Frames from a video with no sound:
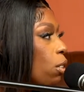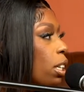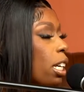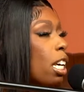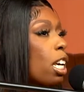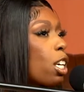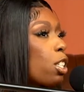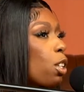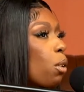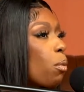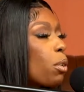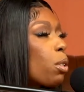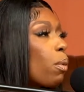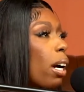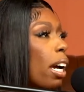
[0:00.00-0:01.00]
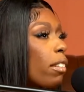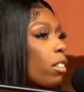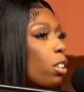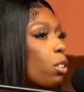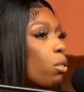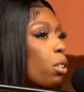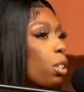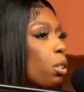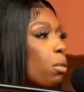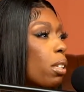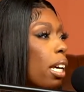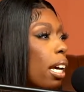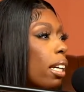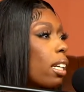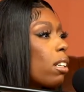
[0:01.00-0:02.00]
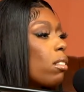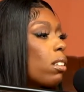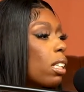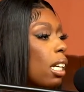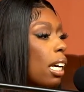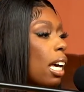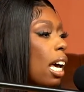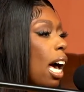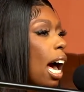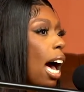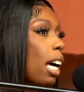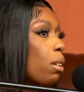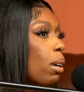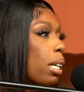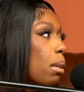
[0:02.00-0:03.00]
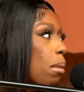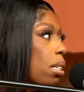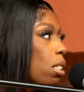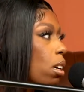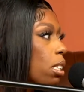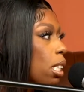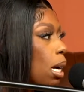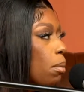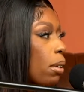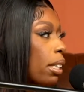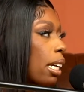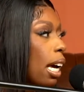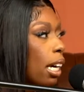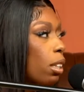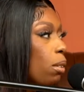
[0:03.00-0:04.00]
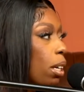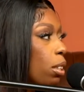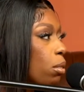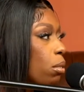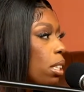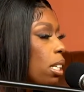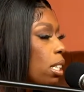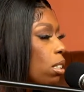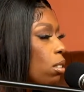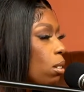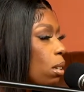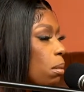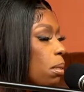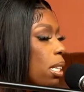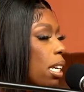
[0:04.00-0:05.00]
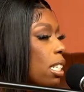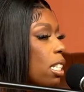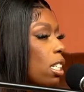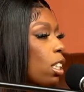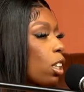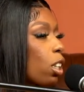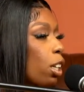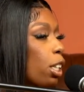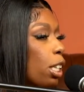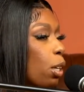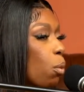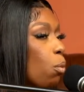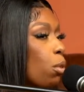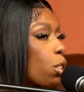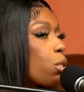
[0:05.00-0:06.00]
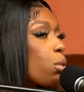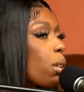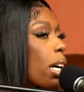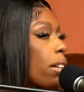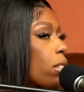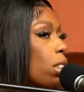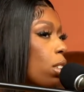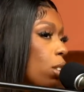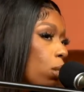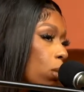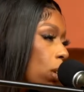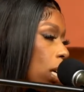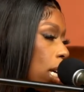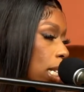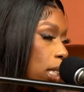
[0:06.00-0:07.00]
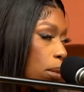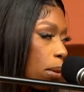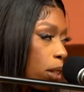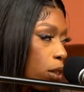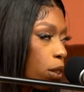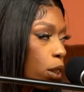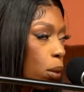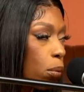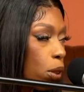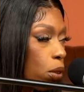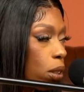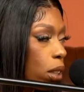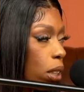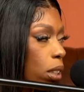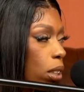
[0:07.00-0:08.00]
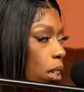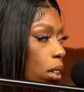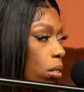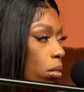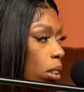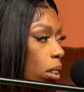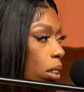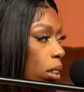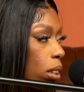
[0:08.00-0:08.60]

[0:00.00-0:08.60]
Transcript: So what do I have to do that? Google, like, how do I get my songs copyrighted? How do I do this? You know what I'm saying? Just learning what you have to do to make sure your music is golden.